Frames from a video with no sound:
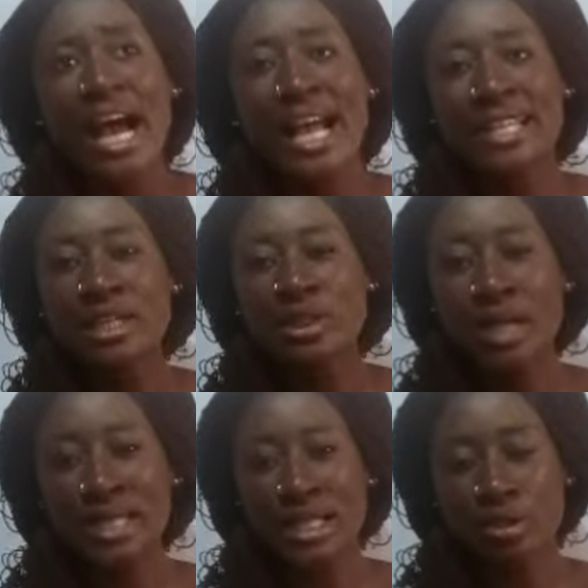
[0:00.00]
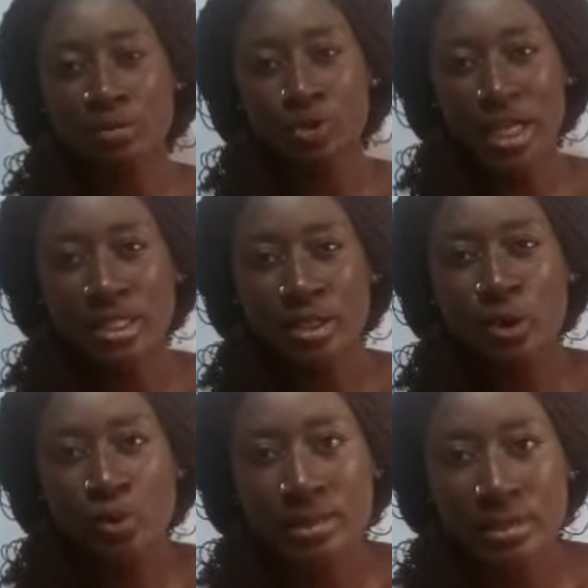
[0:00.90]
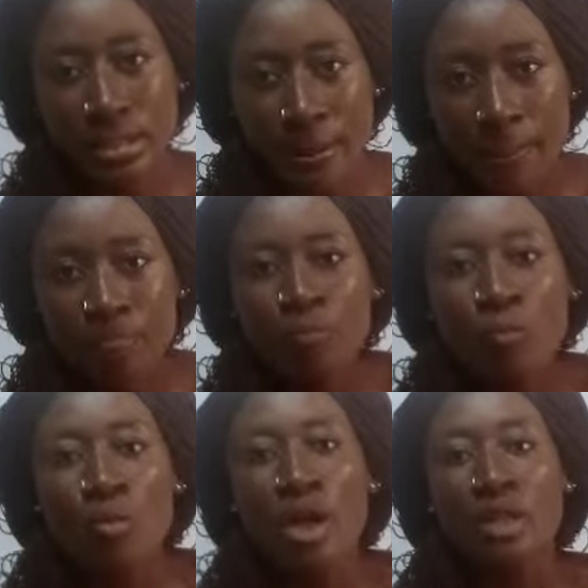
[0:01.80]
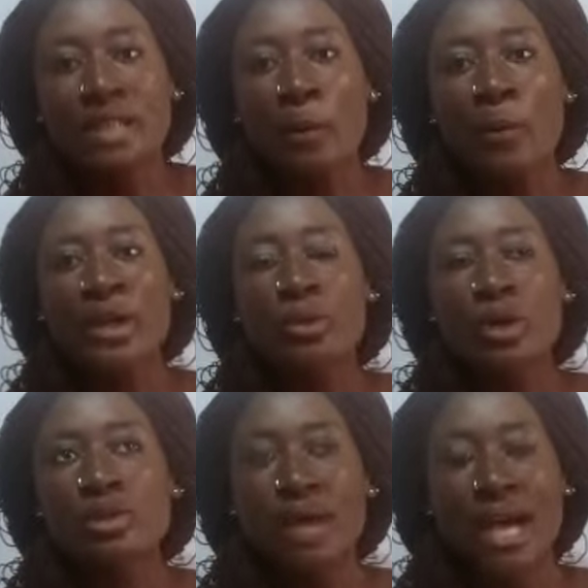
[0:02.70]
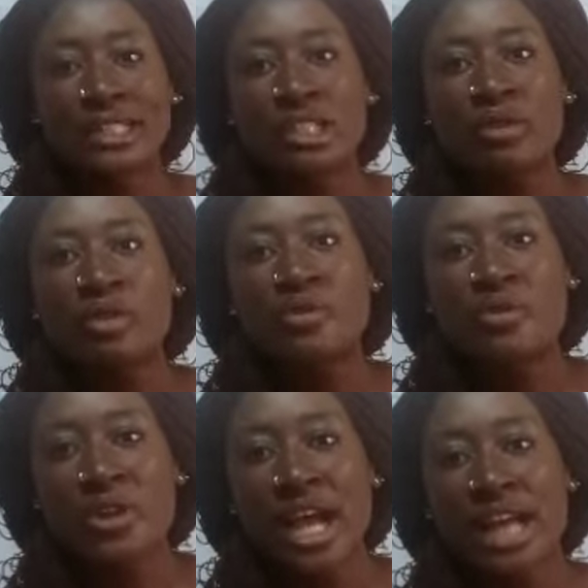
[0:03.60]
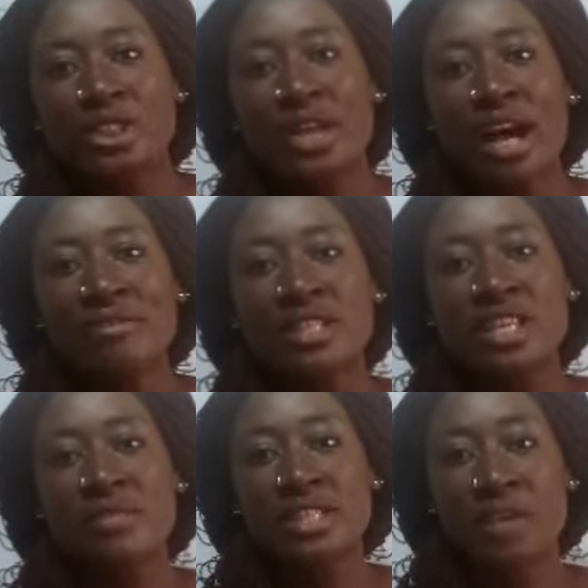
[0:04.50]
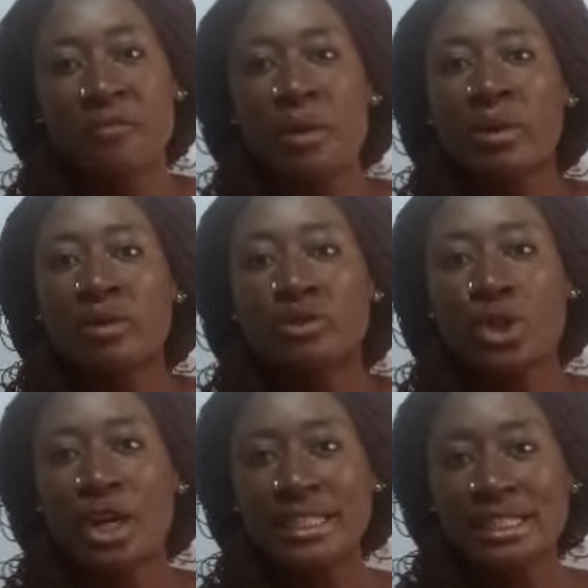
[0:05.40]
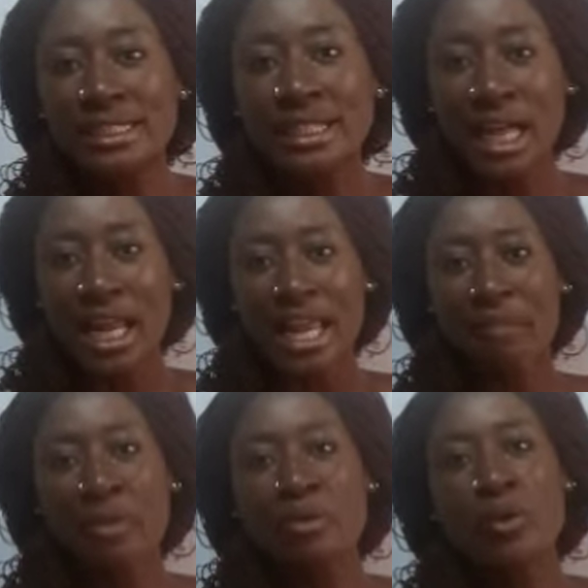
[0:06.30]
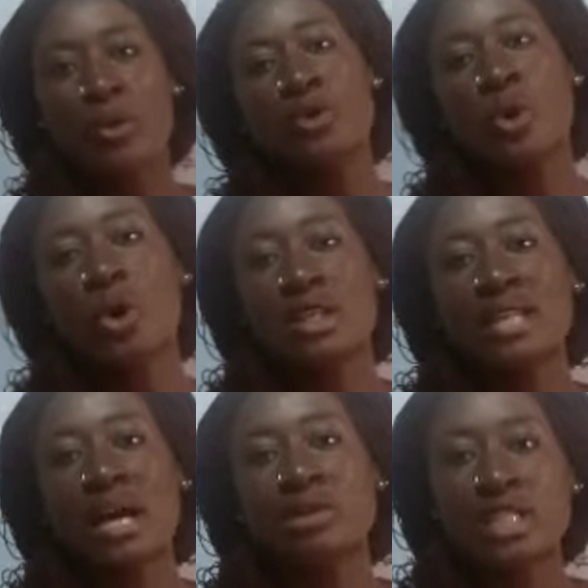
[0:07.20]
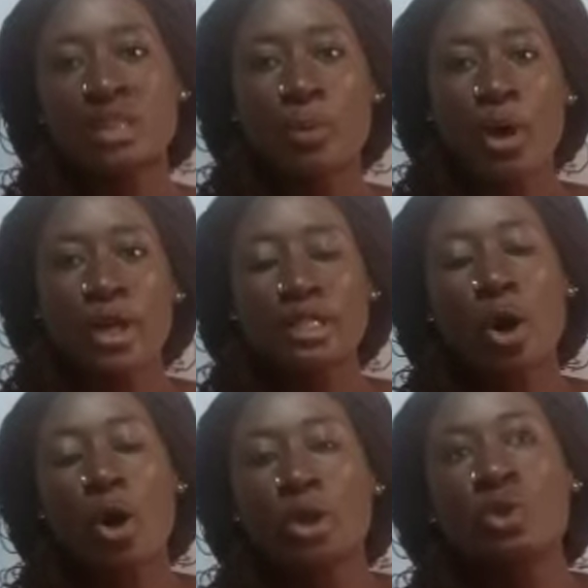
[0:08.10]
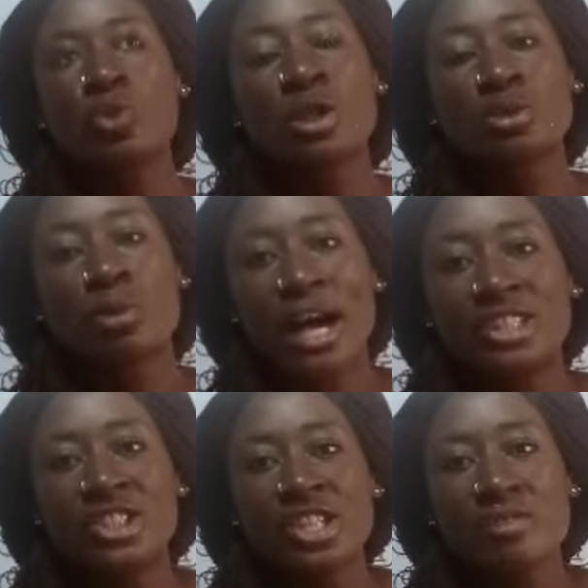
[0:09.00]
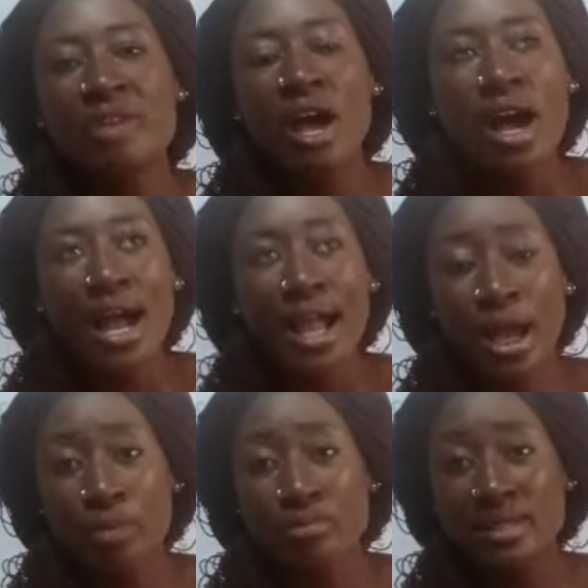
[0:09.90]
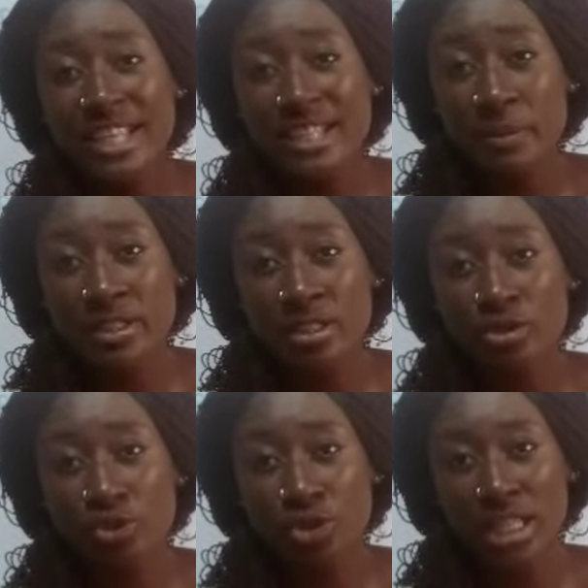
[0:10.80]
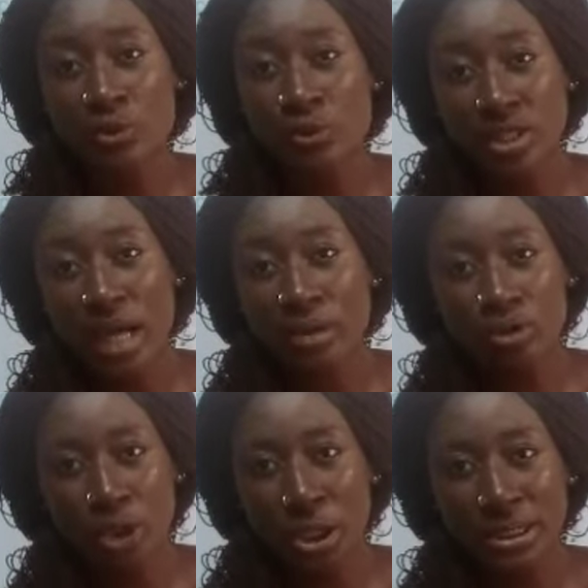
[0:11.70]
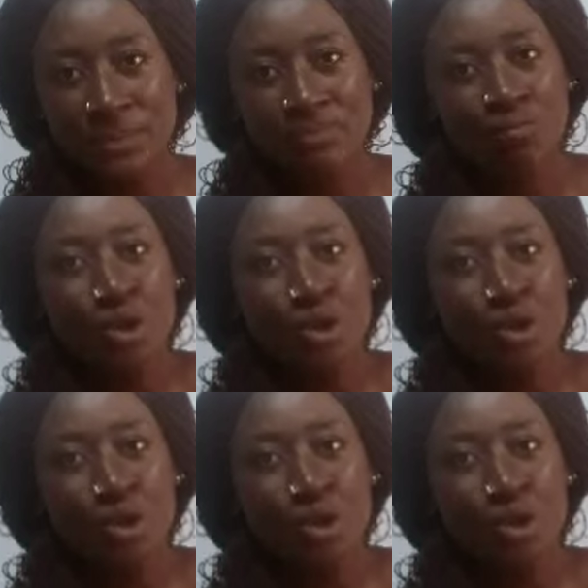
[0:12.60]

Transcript: And that is why there are some dresses you will see that when you want to achieve with freehand, you have to give it a form of joining. Like maybe you want to cut out this point, or you want to achieve 6 pieces dress without joining.